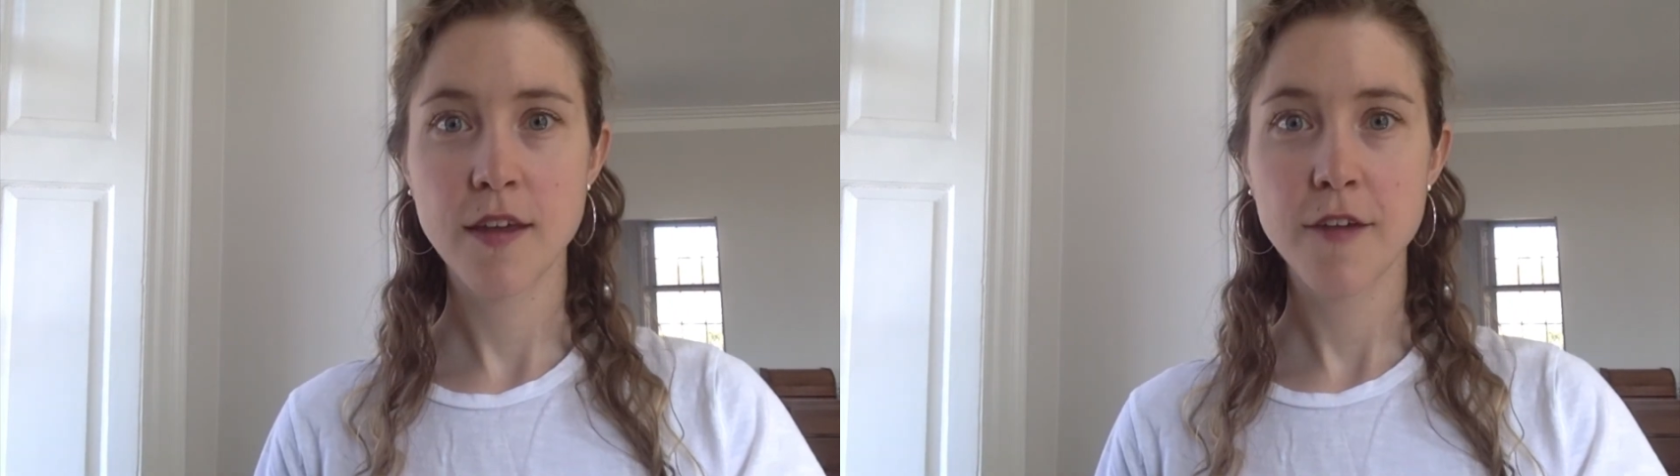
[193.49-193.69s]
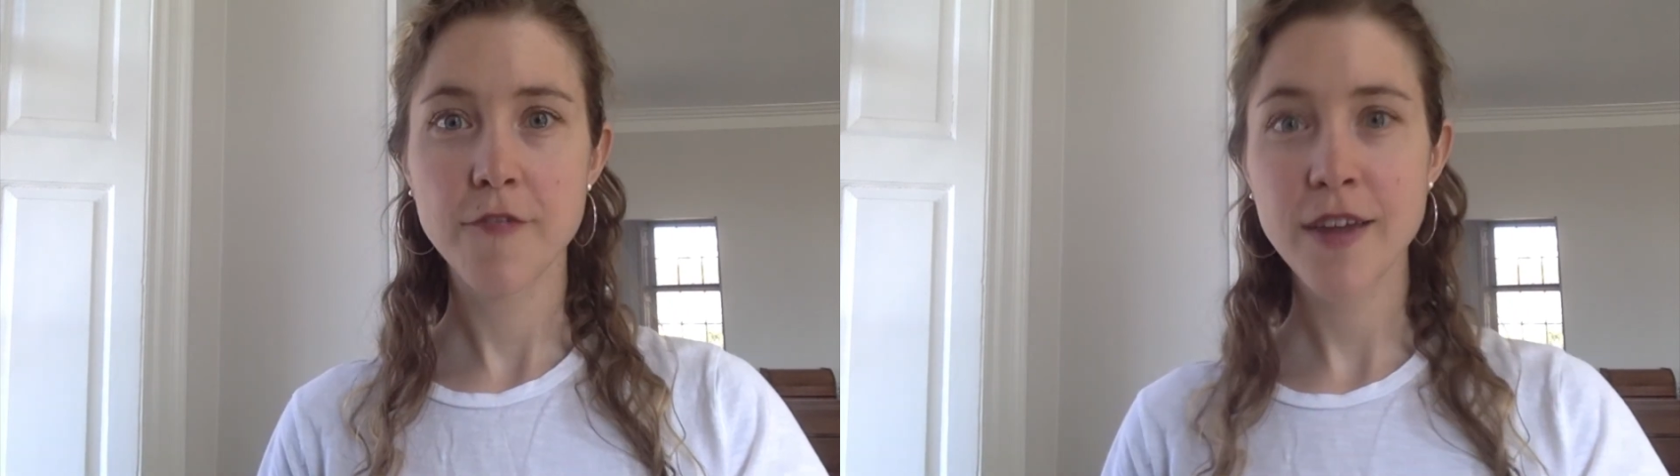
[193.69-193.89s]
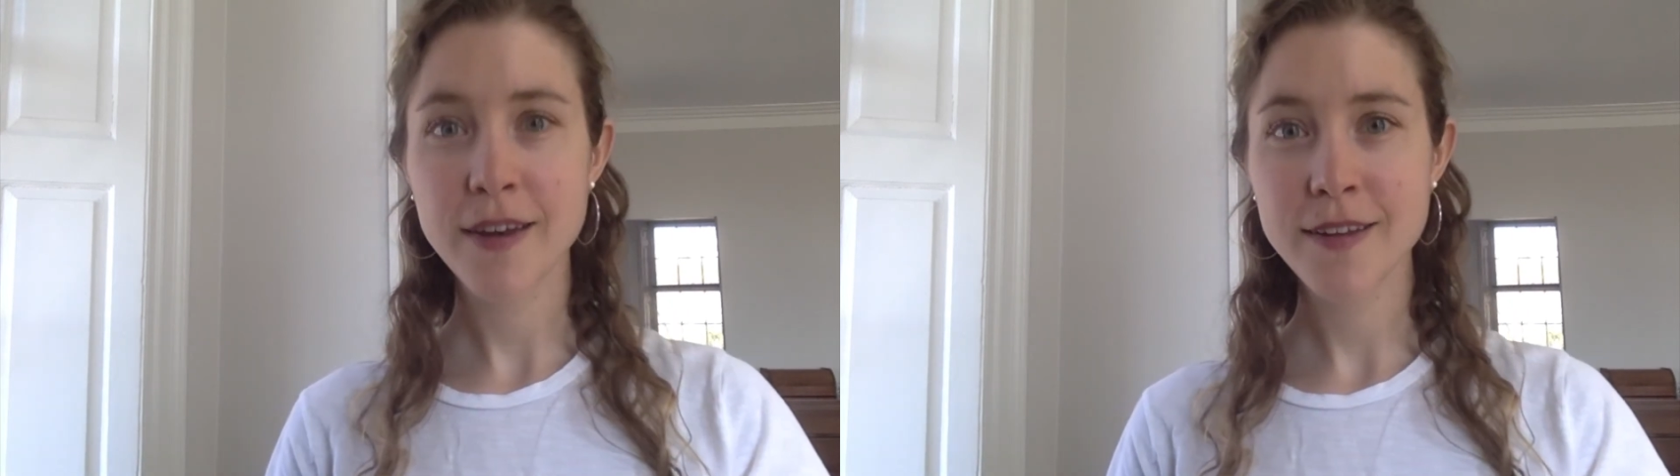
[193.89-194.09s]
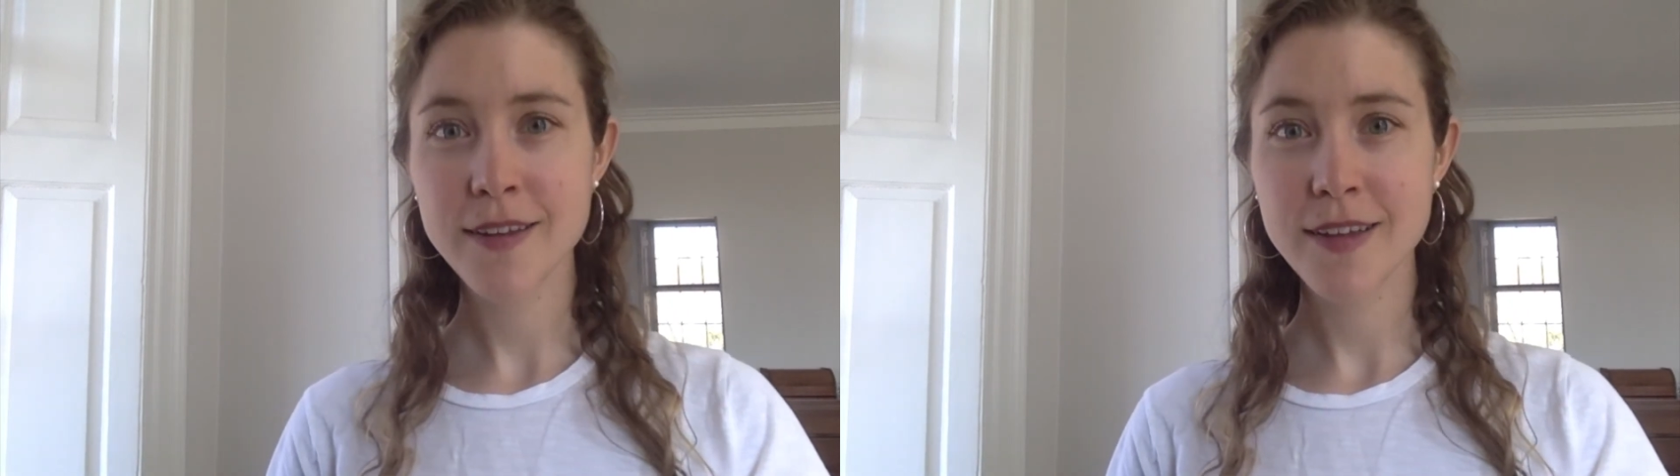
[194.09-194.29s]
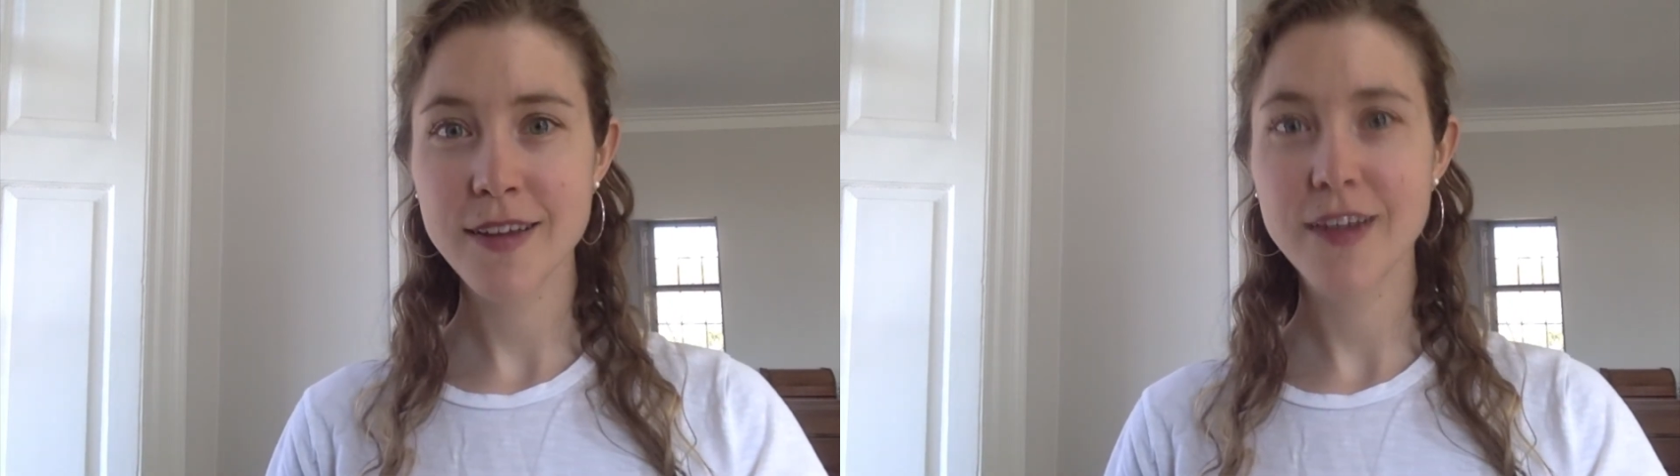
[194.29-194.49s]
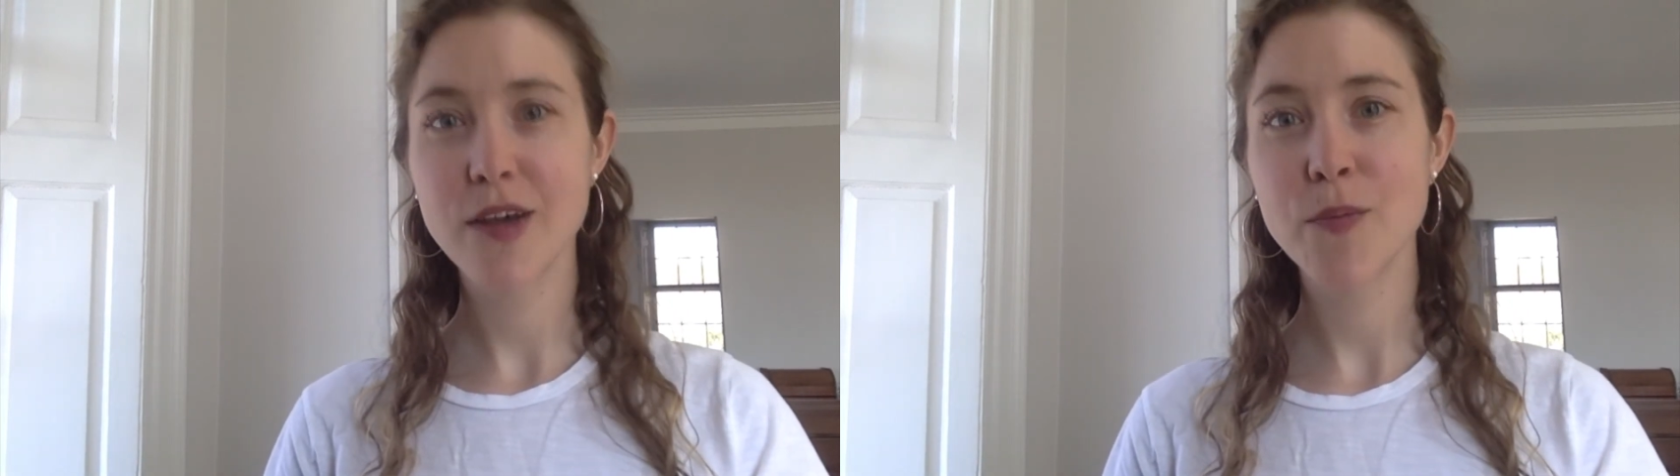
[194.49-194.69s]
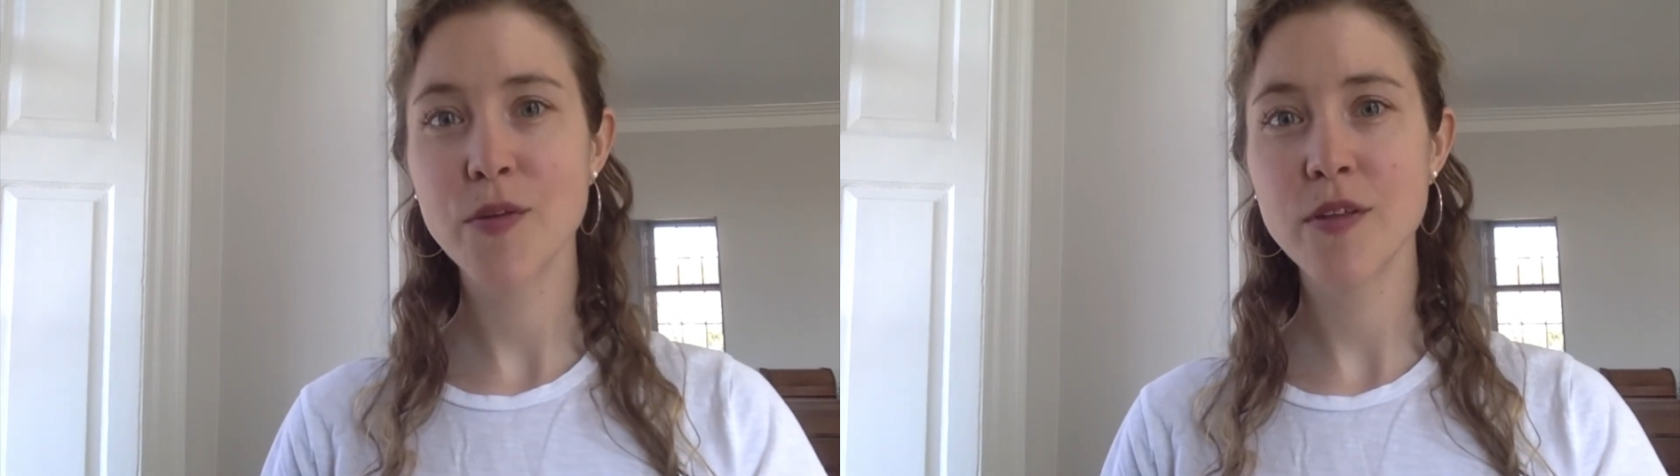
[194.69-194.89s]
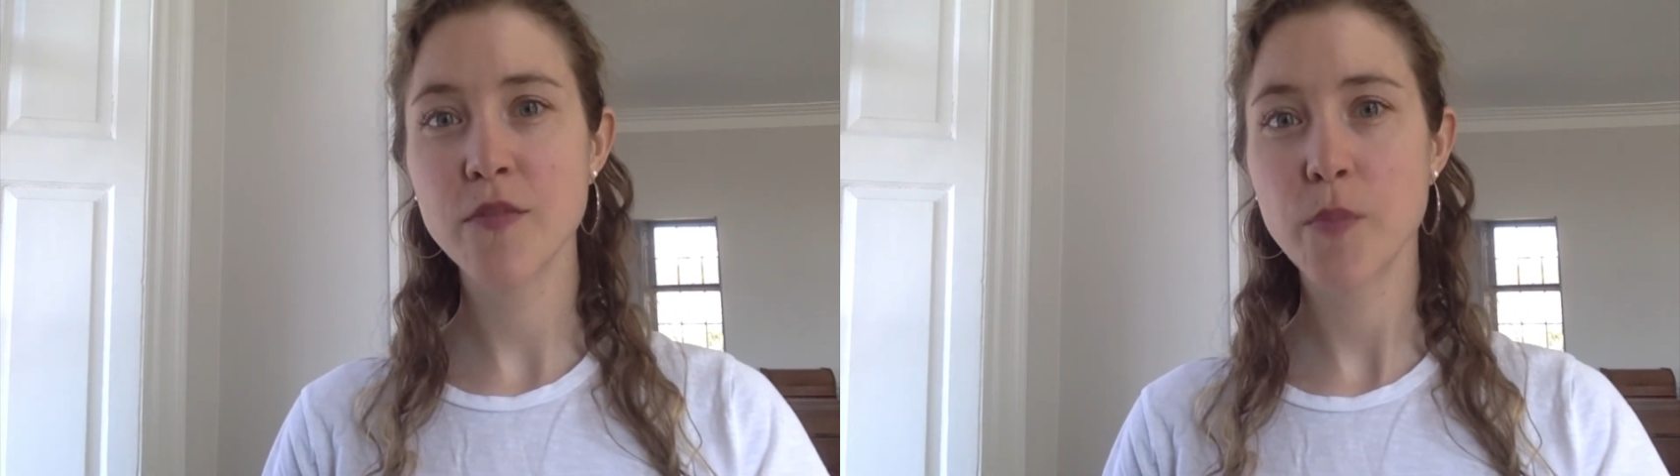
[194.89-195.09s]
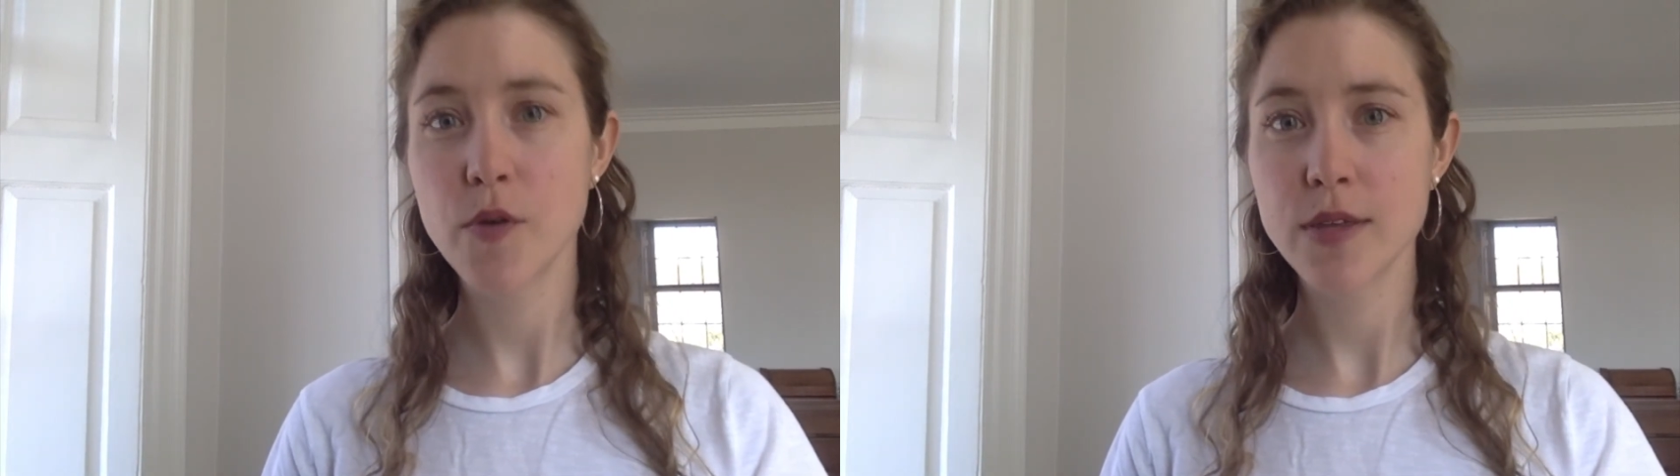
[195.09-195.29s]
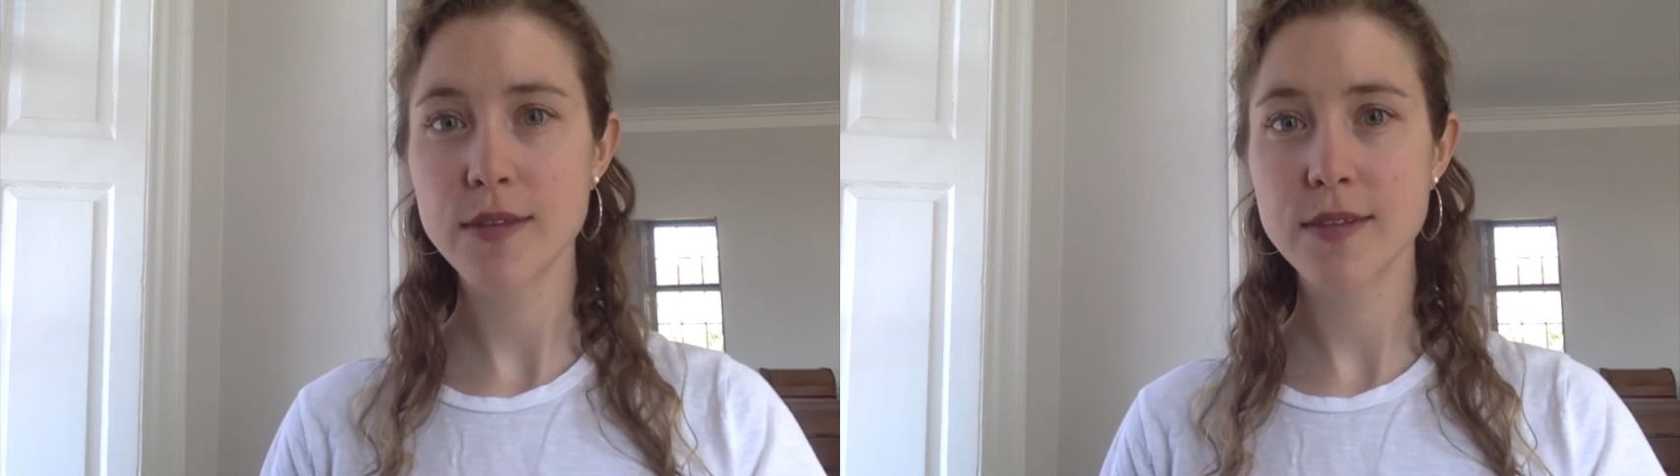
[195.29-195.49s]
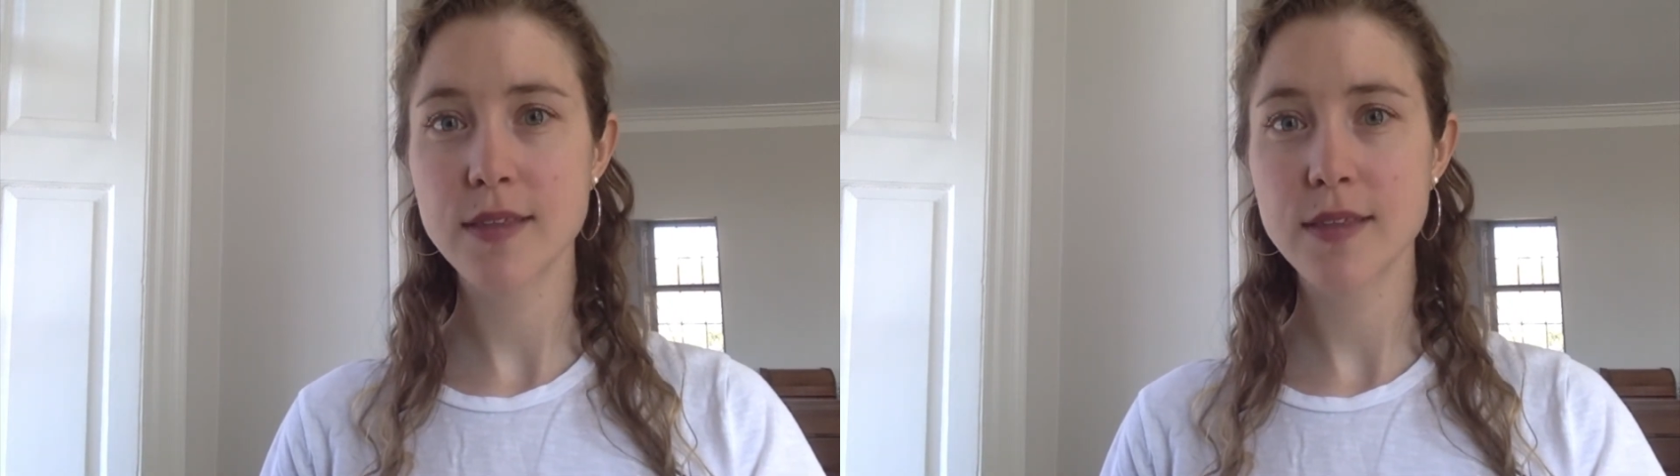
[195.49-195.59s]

Finally, a couple of points